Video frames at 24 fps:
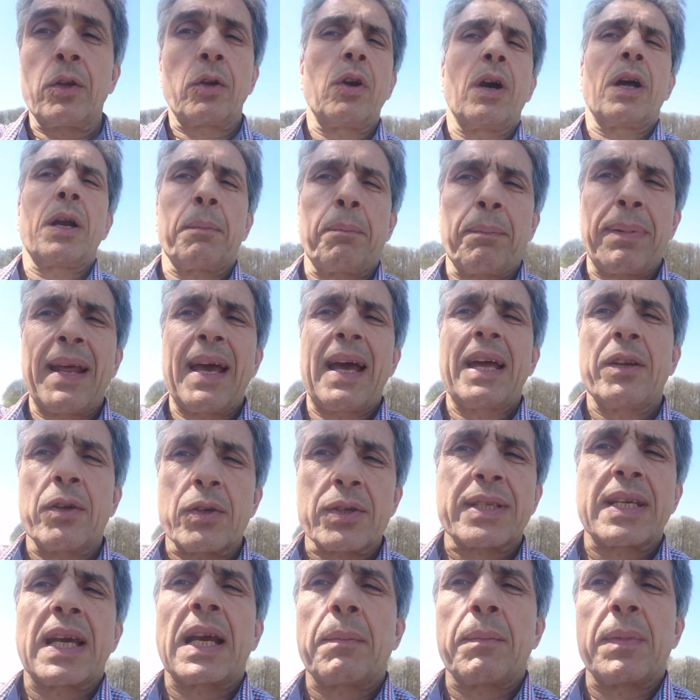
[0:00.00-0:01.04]
You got to plan
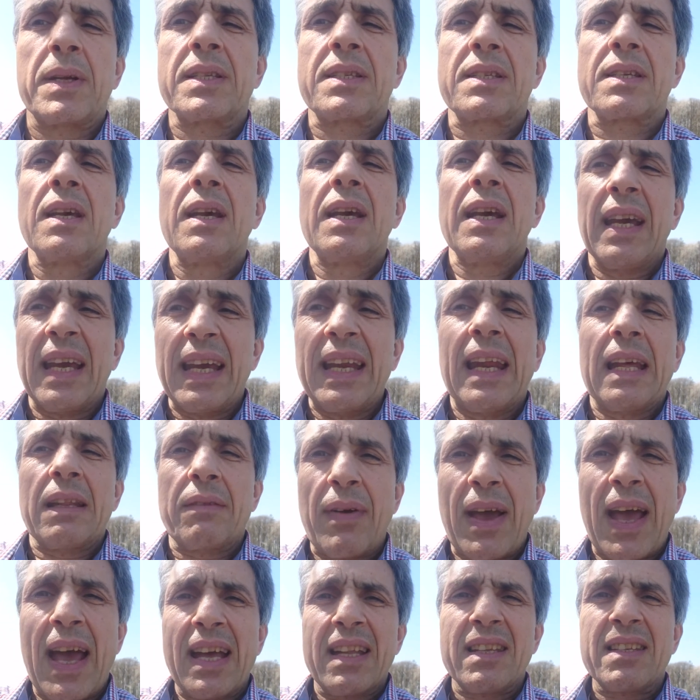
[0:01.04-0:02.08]
your segments in
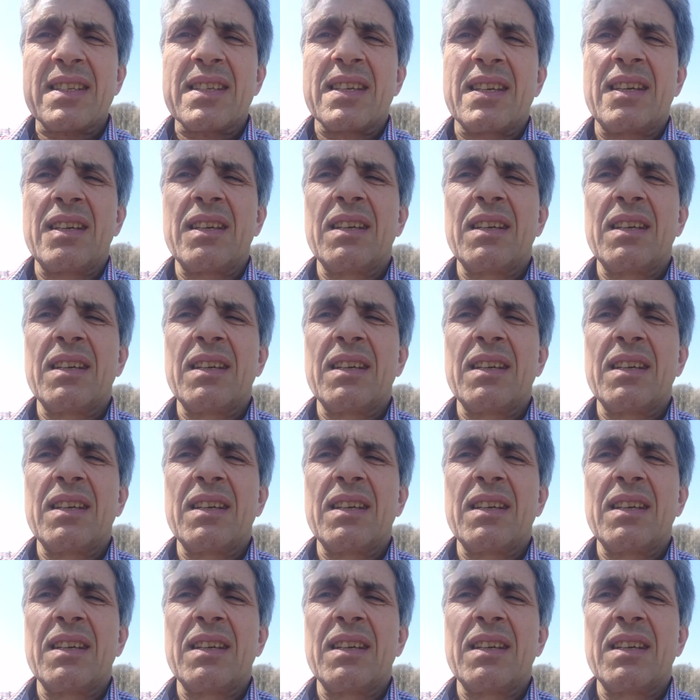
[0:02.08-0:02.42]
advance.